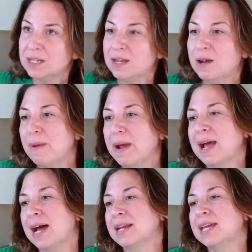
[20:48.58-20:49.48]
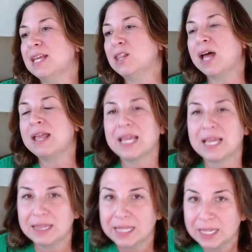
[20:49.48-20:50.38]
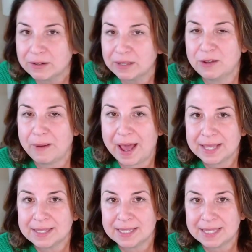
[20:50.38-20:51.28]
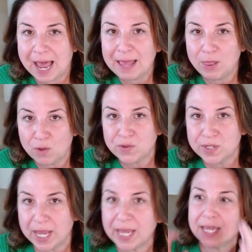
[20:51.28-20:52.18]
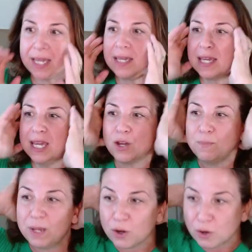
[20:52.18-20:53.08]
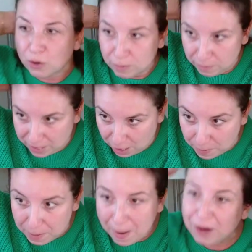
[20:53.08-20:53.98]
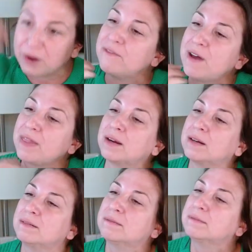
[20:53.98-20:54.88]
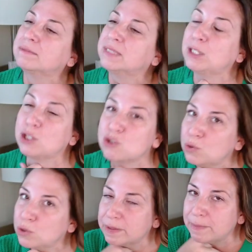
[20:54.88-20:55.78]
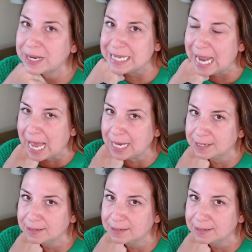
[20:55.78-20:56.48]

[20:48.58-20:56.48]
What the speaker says: Oh my god. Like literally, you guys, this guy looks like he could be my grandfather. He looks older than my dad.